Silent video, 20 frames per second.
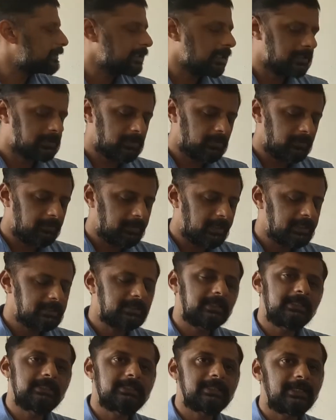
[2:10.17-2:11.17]
is also
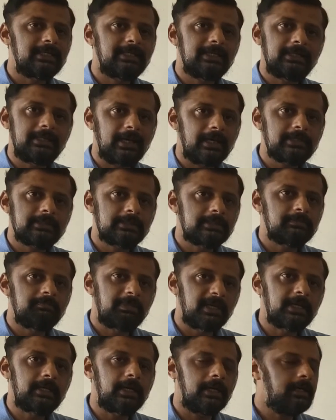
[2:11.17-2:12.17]
placed inside the glass
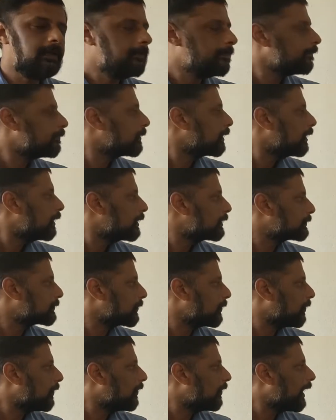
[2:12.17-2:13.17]
beaker.
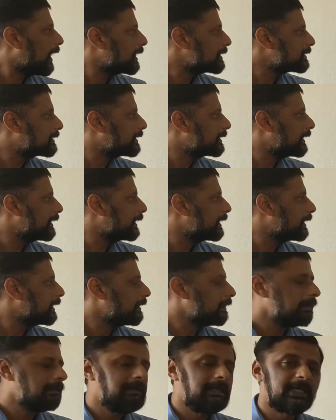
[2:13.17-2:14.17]
So as
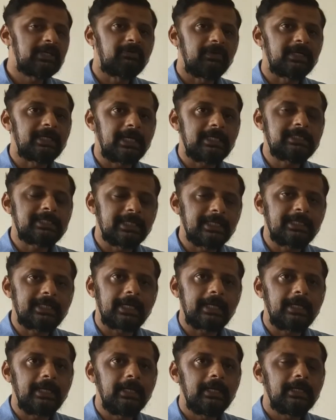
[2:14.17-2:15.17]
the liquid gets
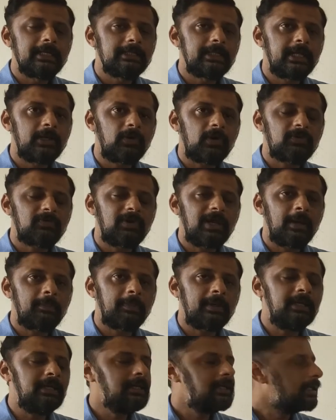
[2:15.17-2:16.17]
heated, then what will
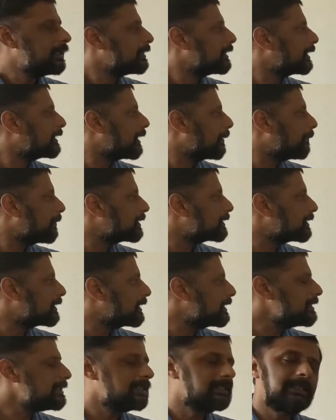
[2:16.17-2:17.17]
happen? The
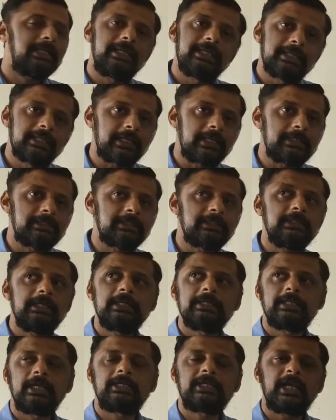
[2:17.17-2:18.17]
temperature is
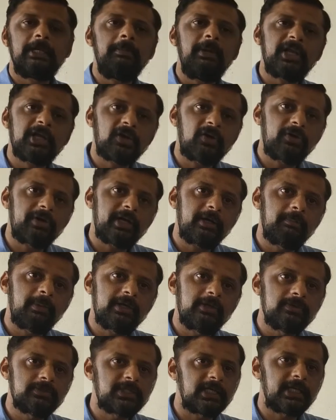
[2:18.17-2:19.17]
increased. That can be recorded by
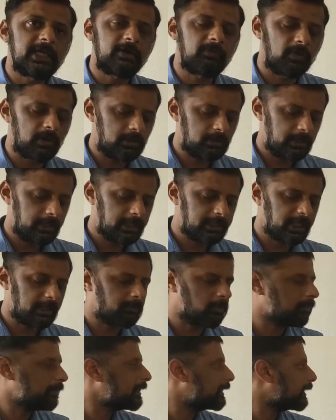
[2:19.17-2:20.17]
using a
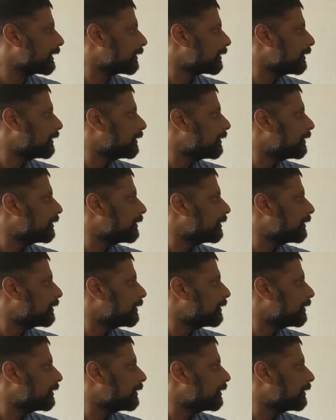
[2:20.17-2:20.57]
thermometer.